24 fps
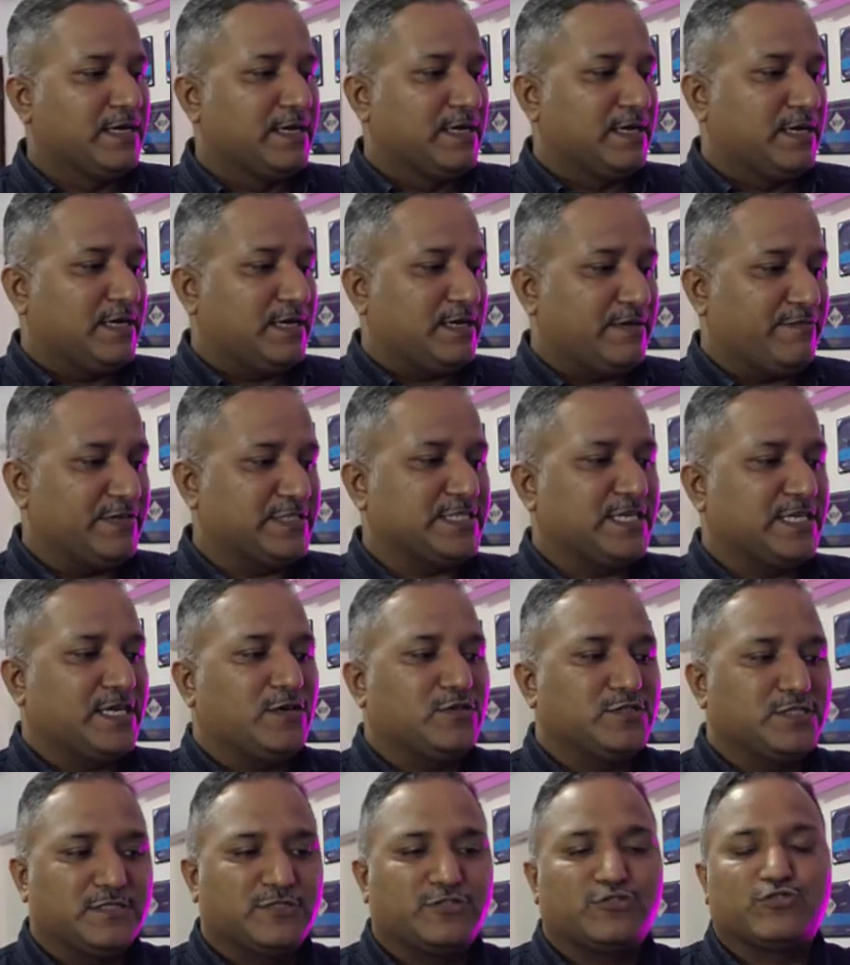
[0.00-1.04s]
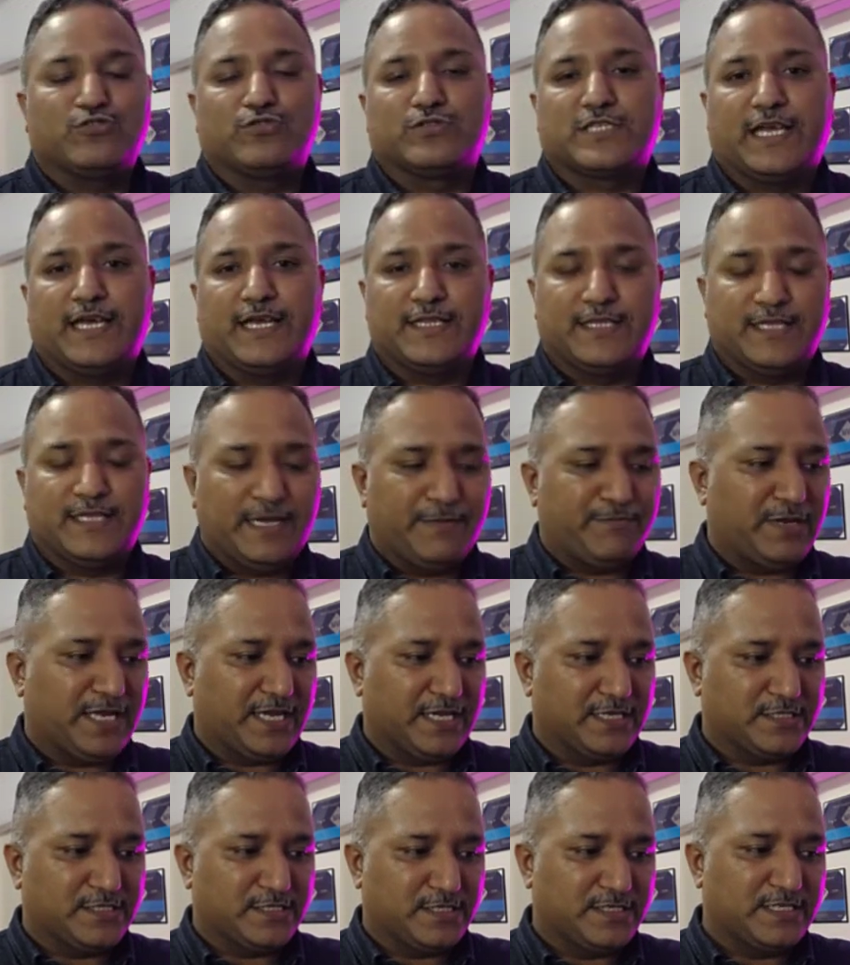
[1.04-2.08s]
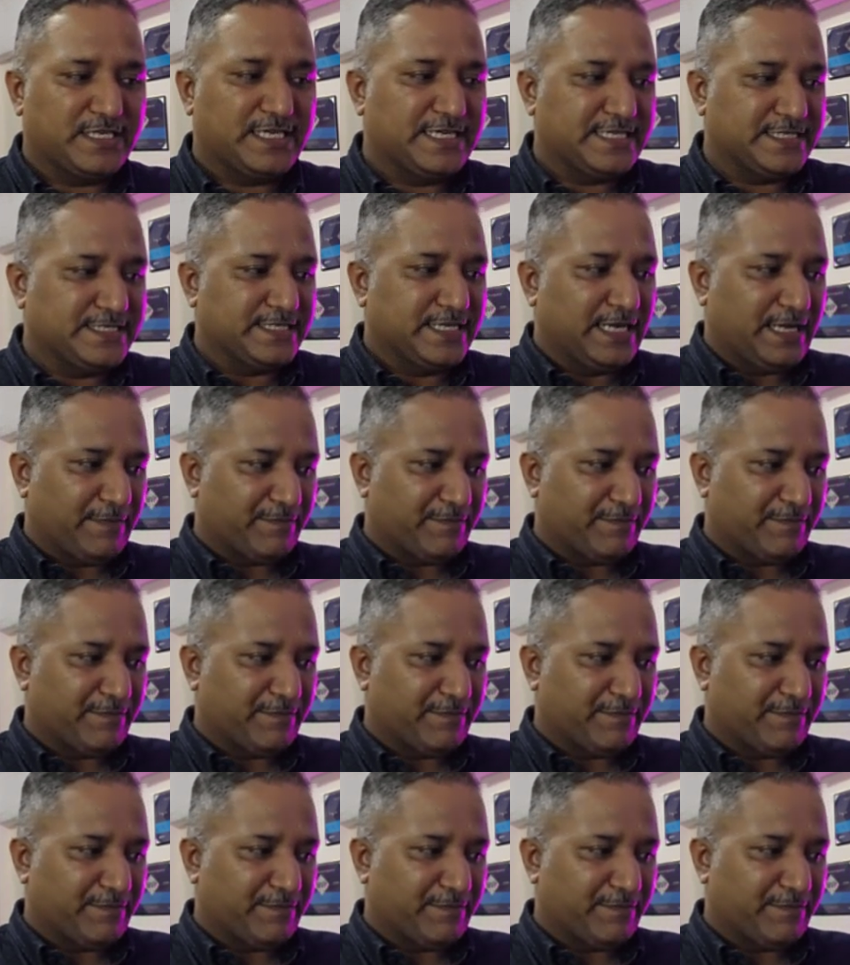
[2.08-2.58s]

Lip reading: which allows us to scale the application easily.